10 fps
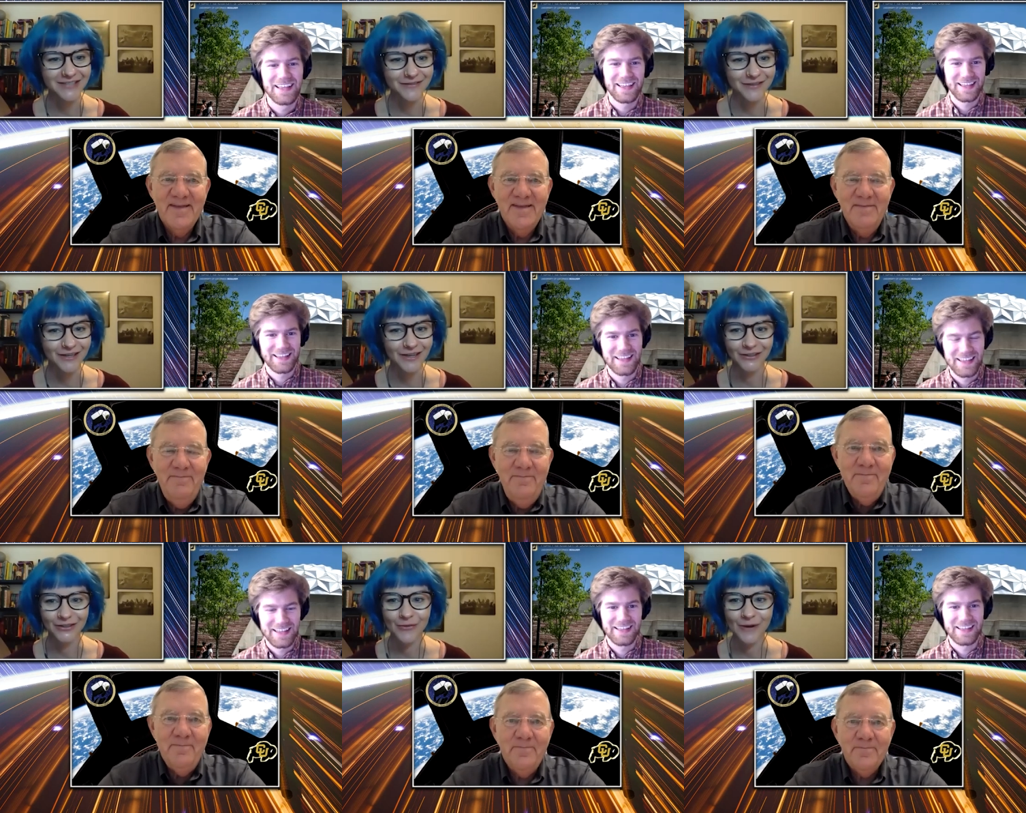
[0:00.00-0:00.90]
Speaker 1: for a
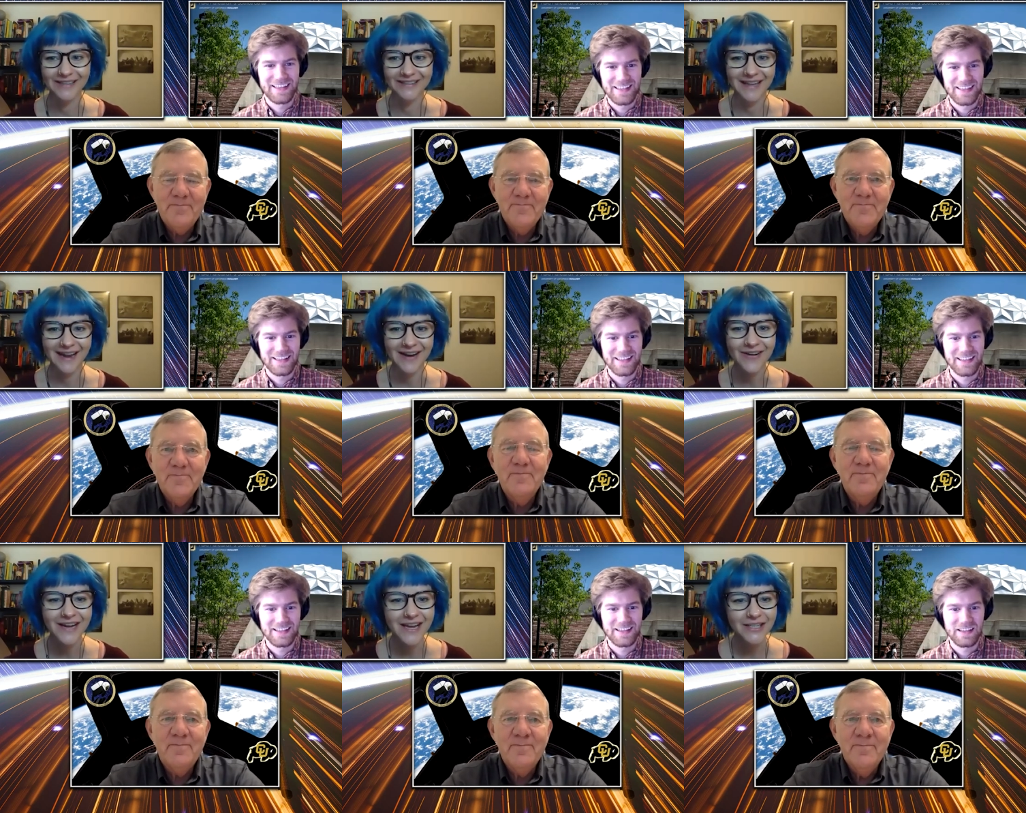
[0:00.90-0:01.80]
little while now.
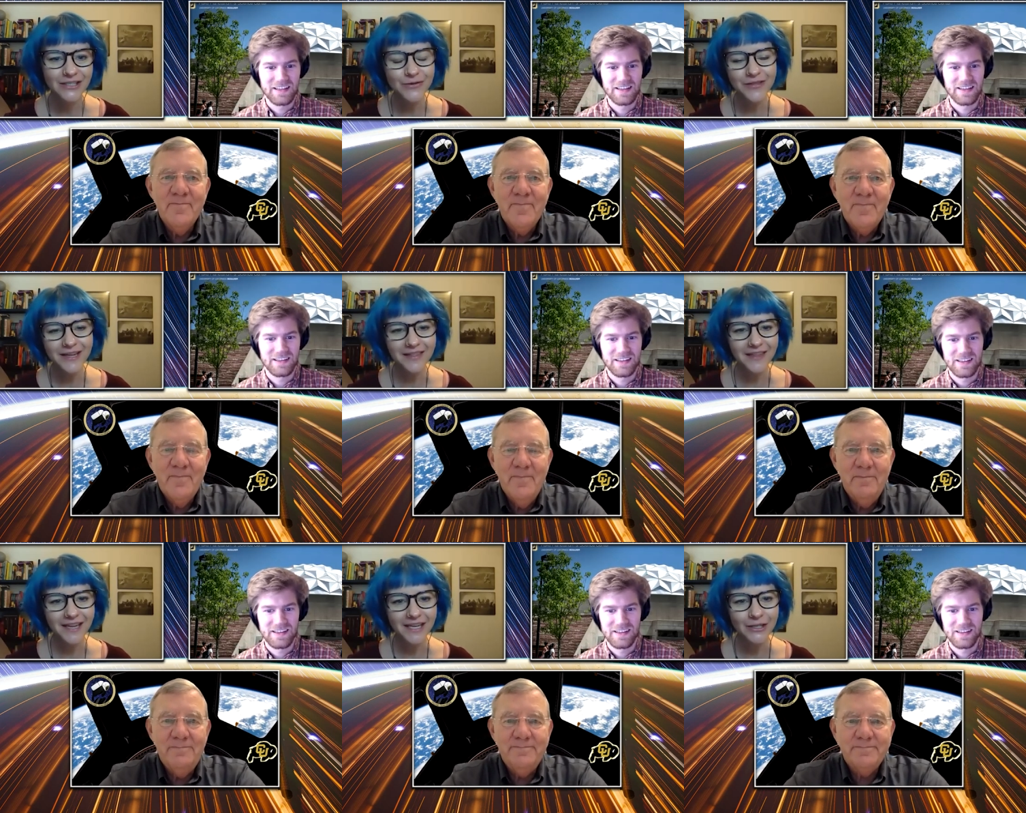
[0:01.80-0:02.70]
Do you think
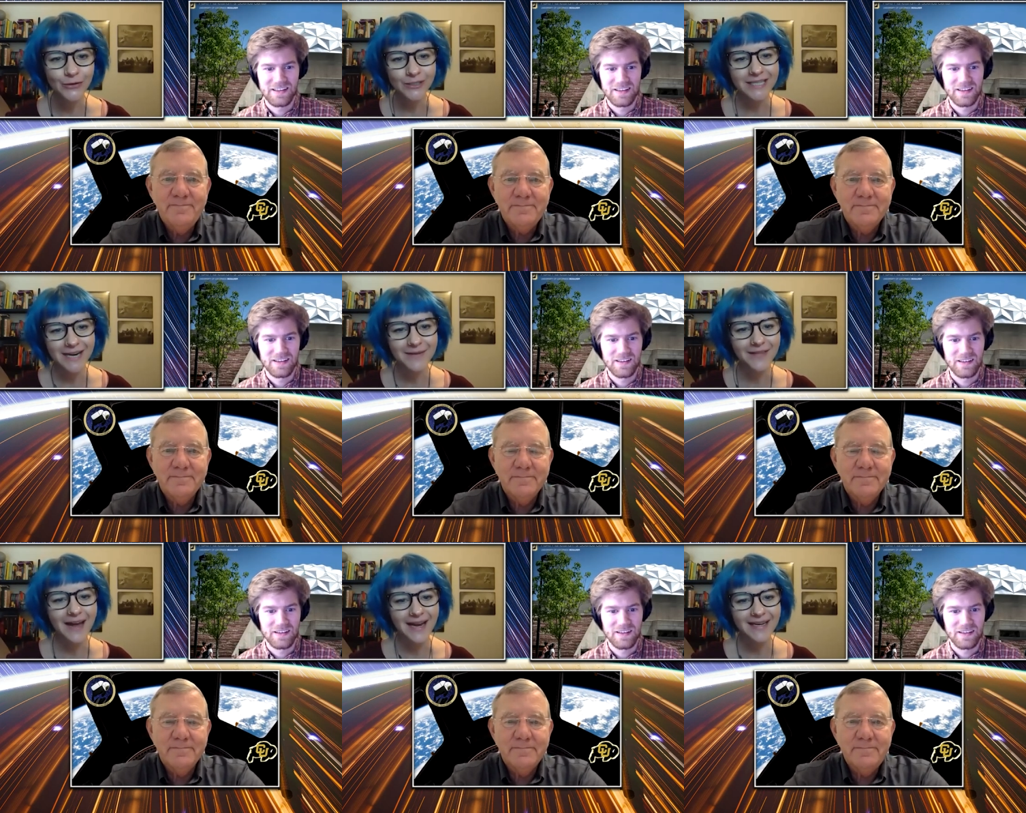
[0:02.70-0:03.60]
that your time on the
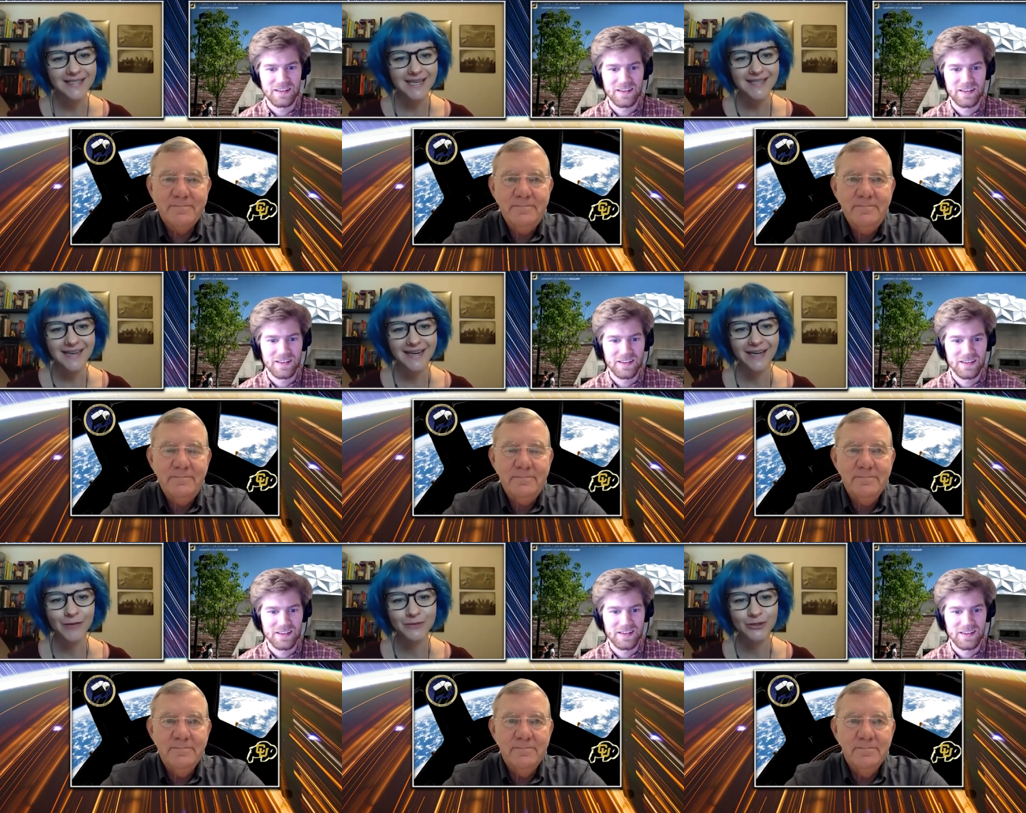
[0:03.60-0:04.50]
ISS kind of
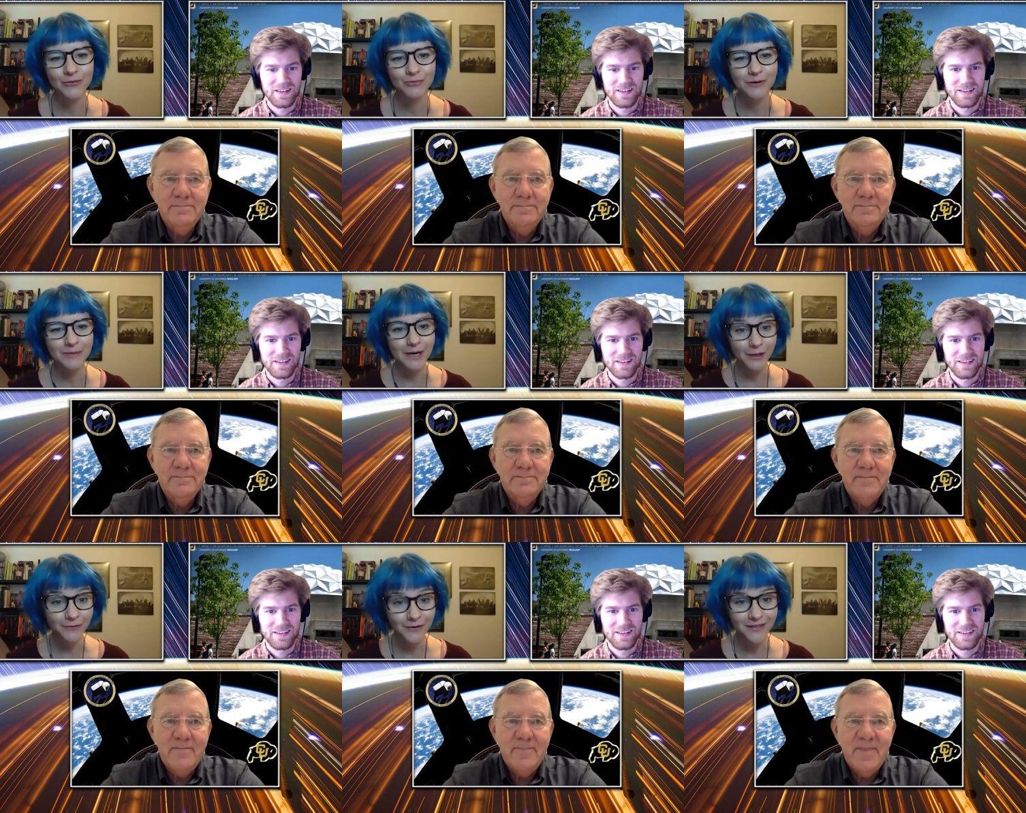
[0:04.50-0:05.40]
helped you prepare
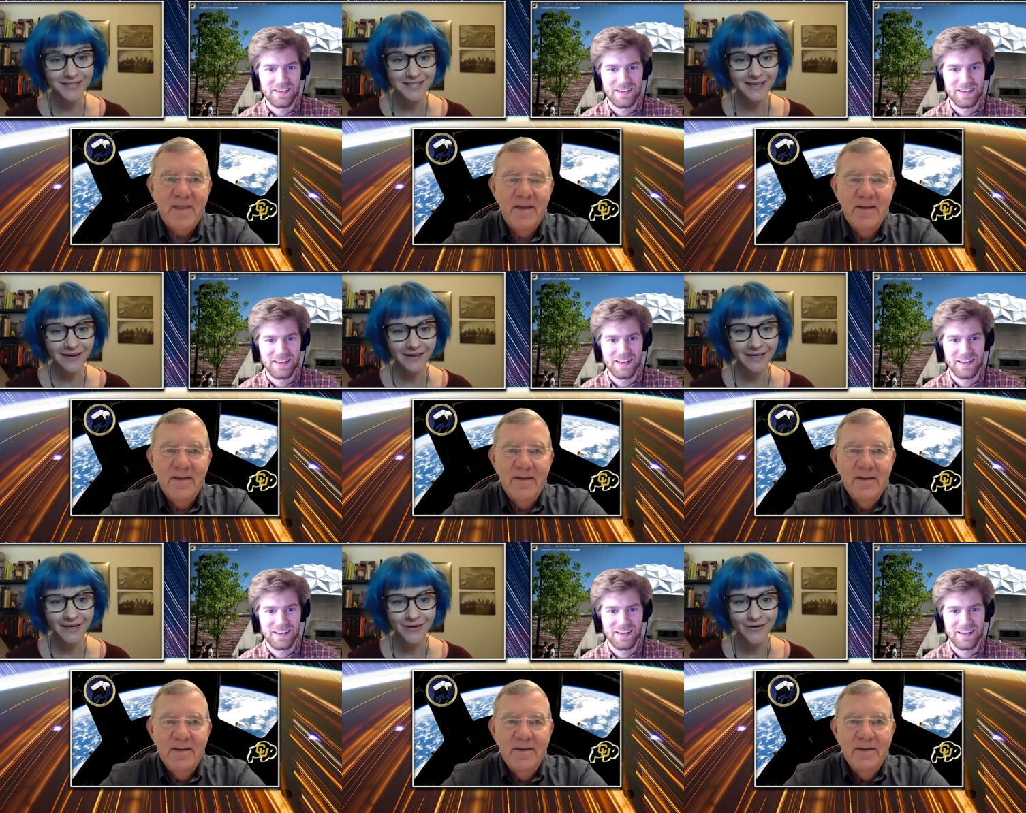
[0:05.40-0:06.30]
for this
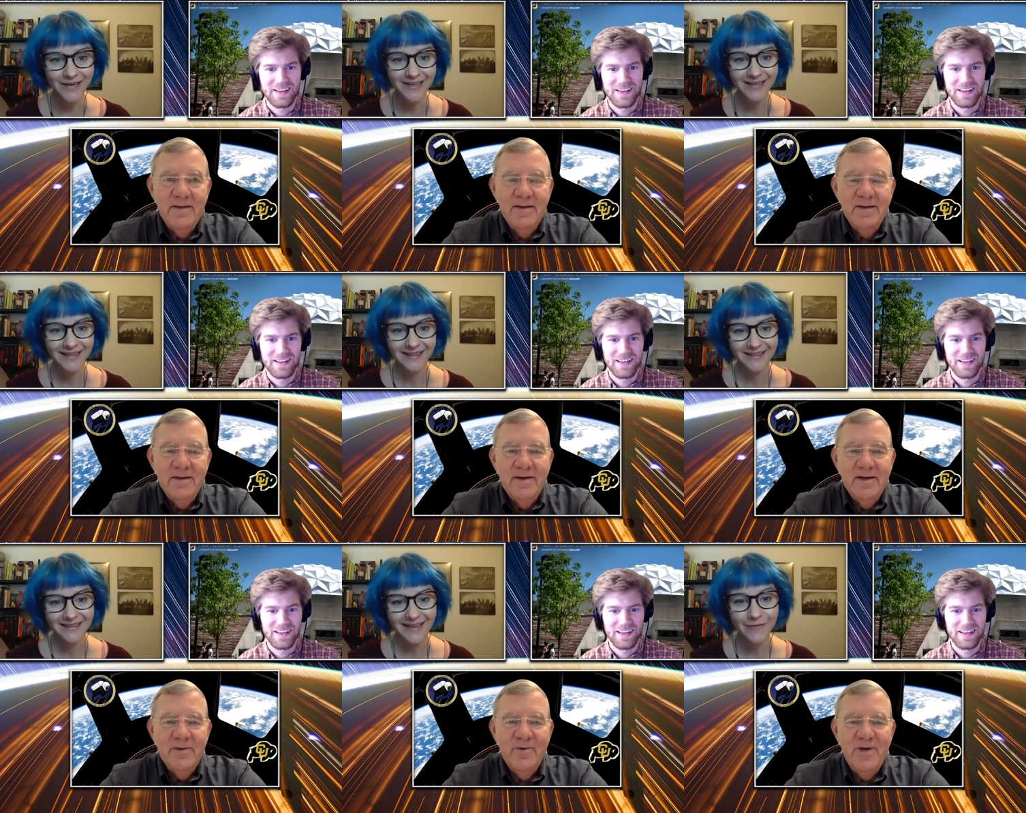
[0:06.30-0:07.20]
scenario?
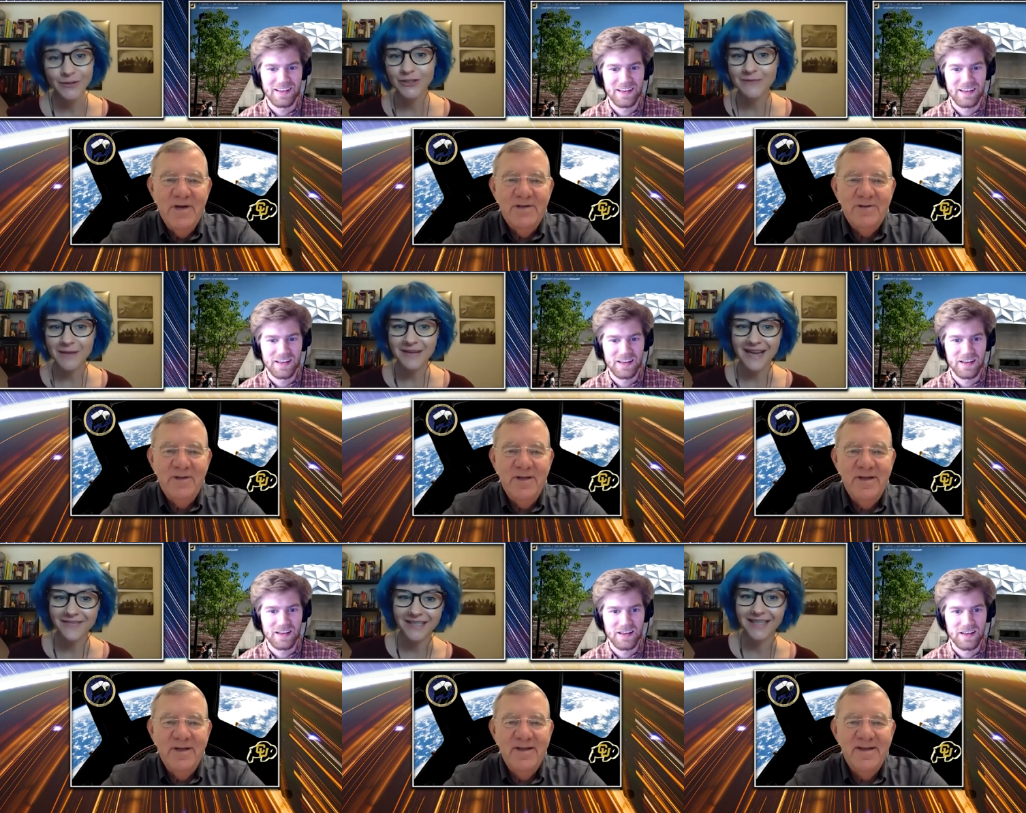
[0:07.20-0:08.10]
Well, and would you maybe
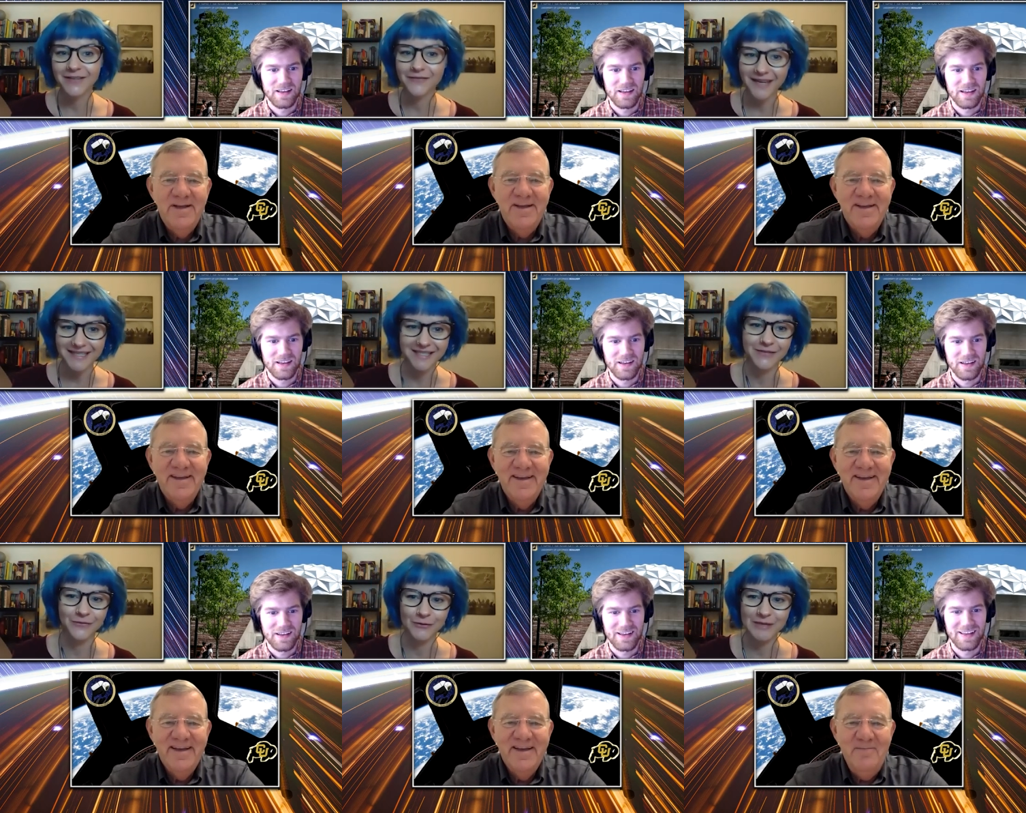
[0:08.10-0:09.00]
have any advice
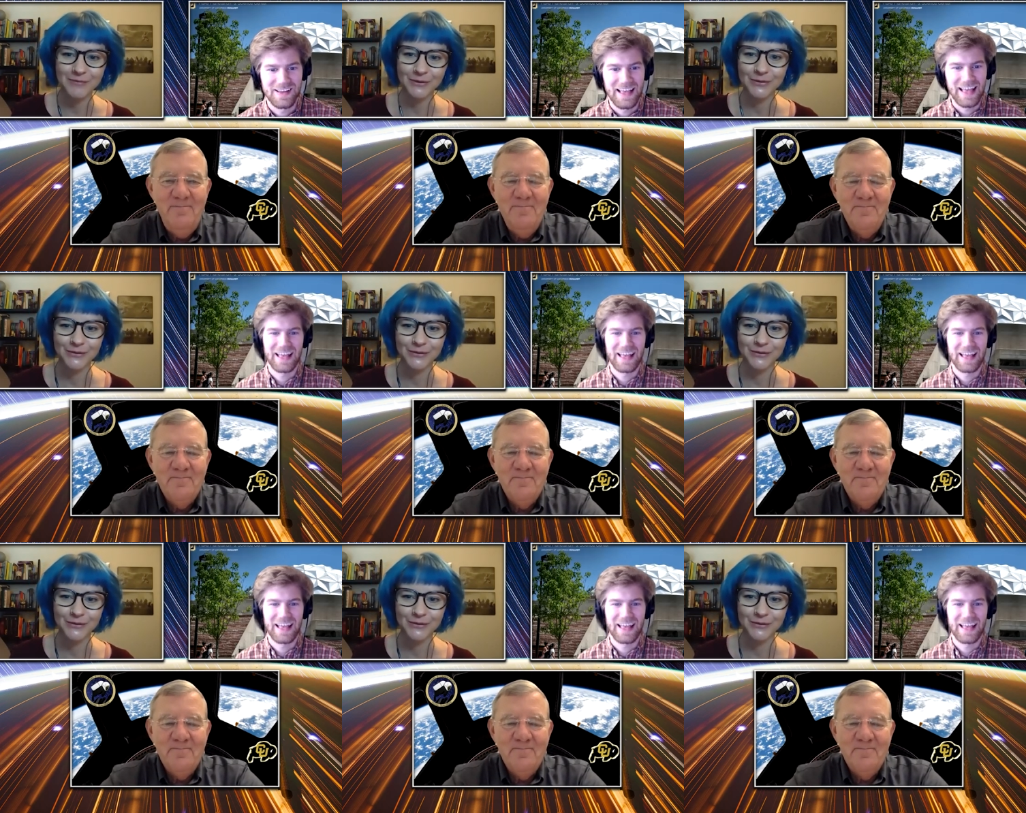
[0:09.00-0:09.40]
for people who are